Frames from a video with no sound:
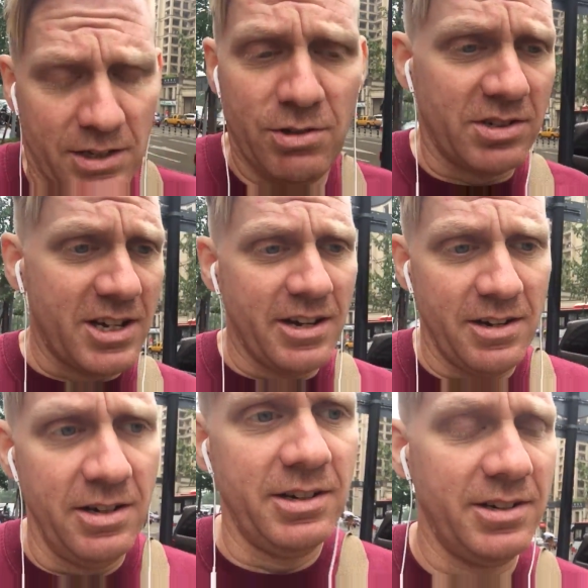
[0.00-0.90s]
you just kind
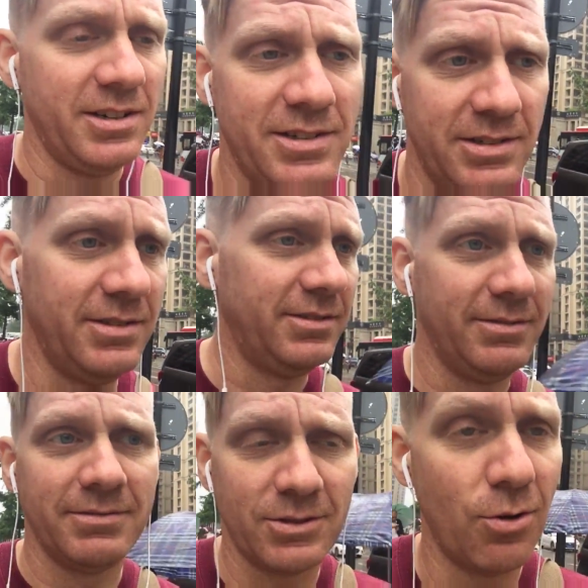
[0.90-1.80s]
of
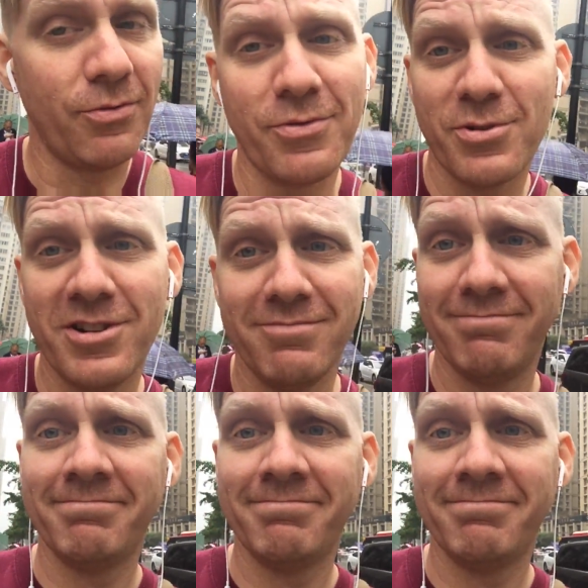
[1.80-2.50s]
go for it.